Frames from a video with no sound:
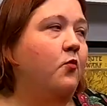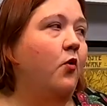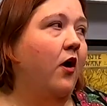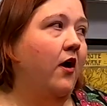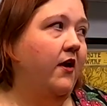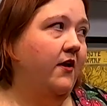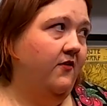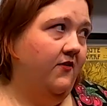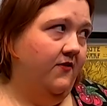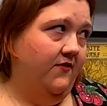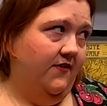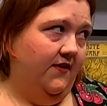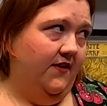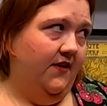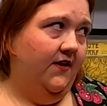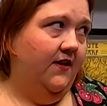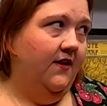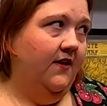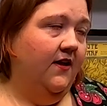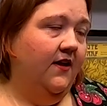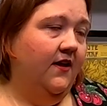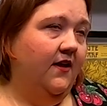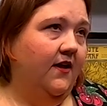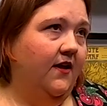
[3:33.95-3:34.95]
want to
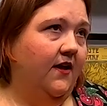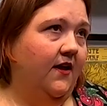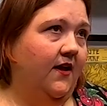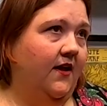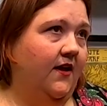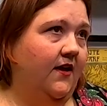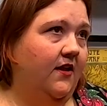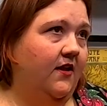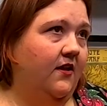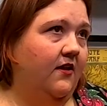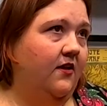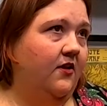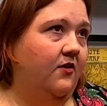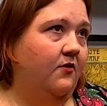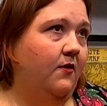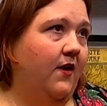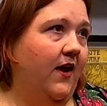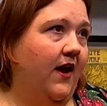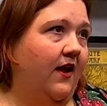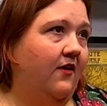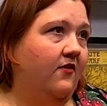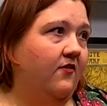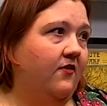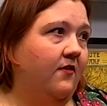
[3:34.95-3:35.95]
see, and you
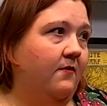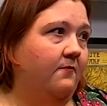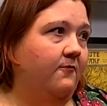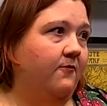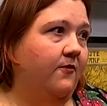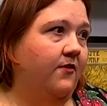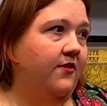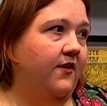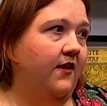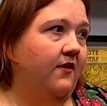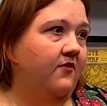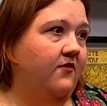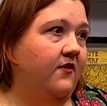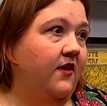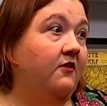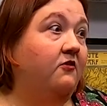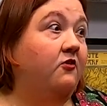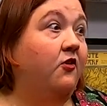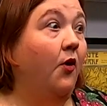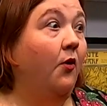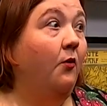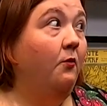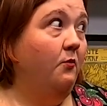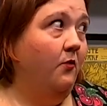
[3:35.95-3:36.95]
ask them for things they
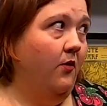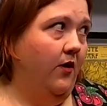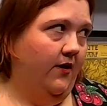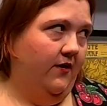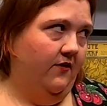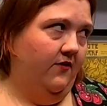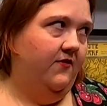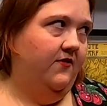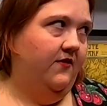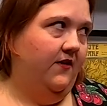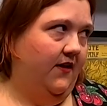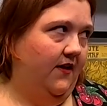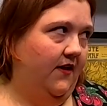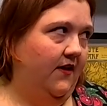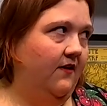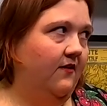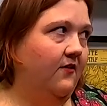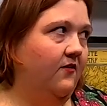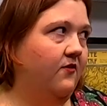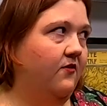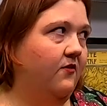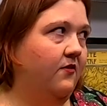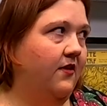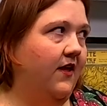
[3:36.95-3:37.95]
don't want to see.
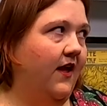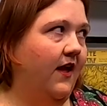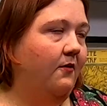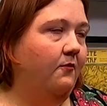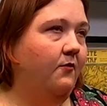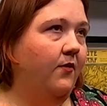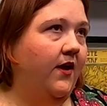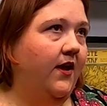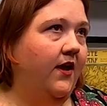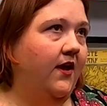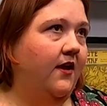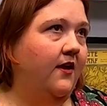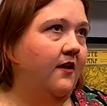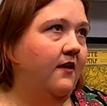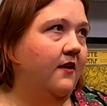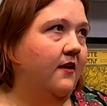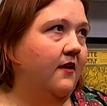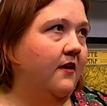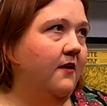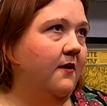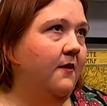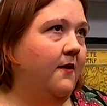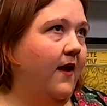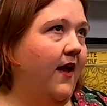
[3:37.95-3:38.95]
So that way...
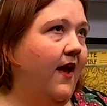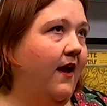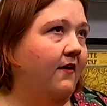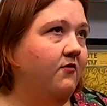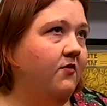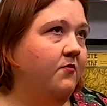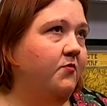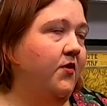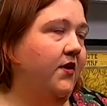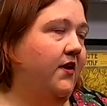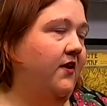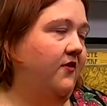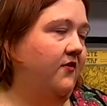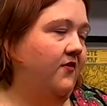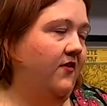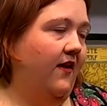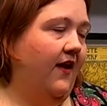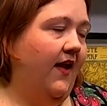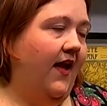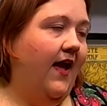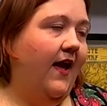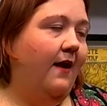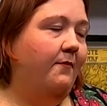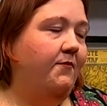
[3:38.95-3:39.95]
everybody's
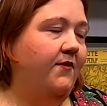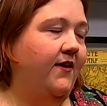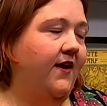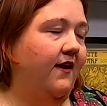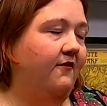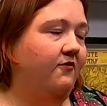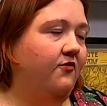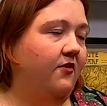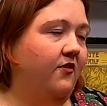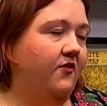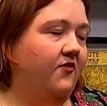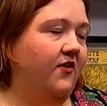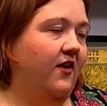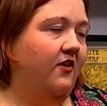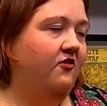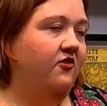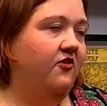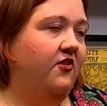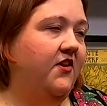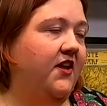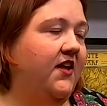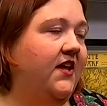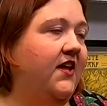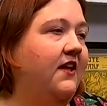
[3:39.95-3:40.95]
happy after a
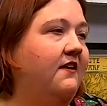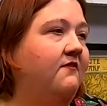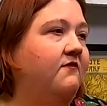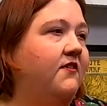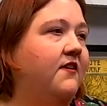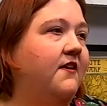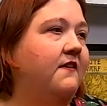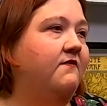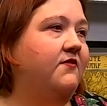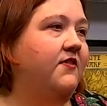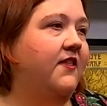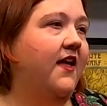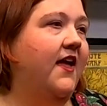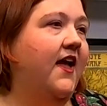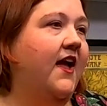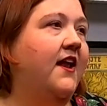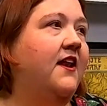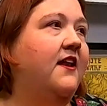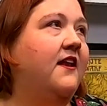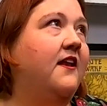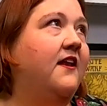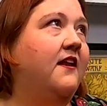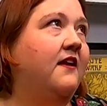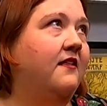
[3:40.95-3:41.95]
session, even if the
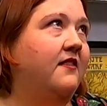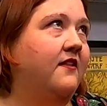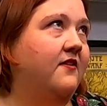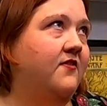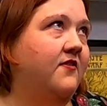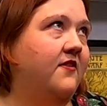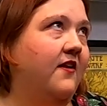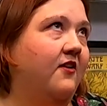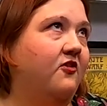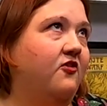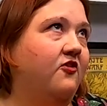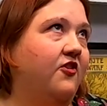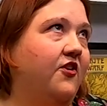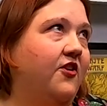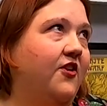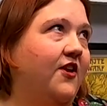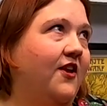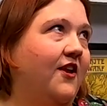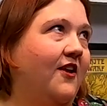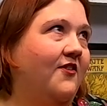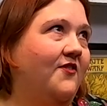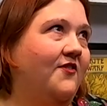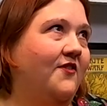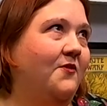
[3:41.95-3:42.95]
ending of the
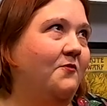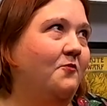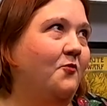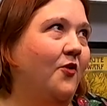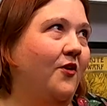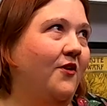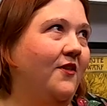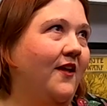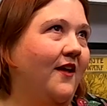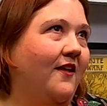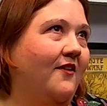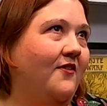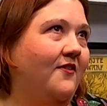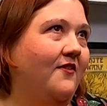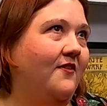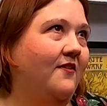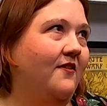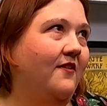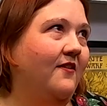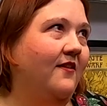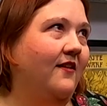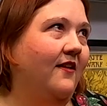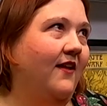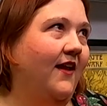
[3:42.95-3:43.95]
session isn't one that's
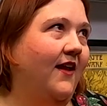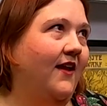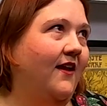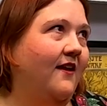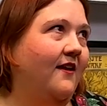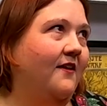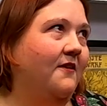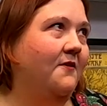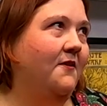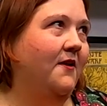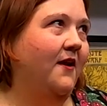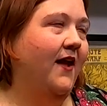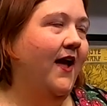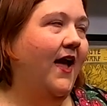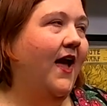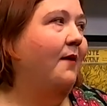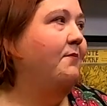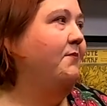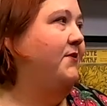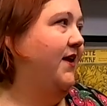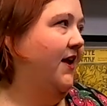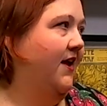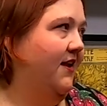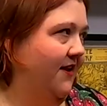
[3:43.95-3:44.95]
like a
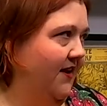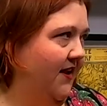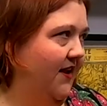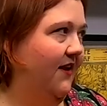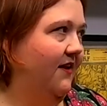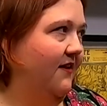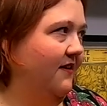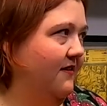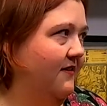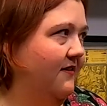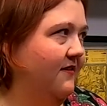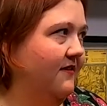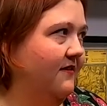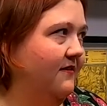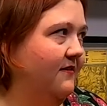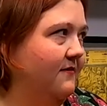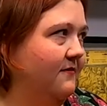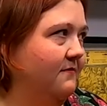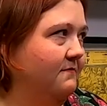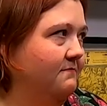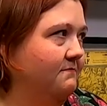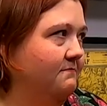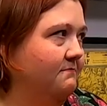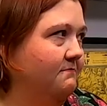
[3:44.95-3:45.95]
happy ending.
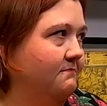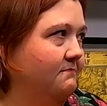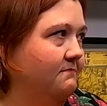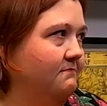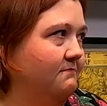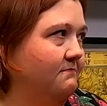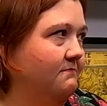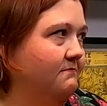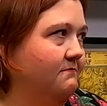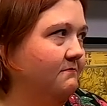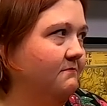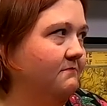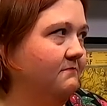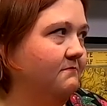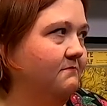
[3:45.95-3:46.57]
Right. Okay. That's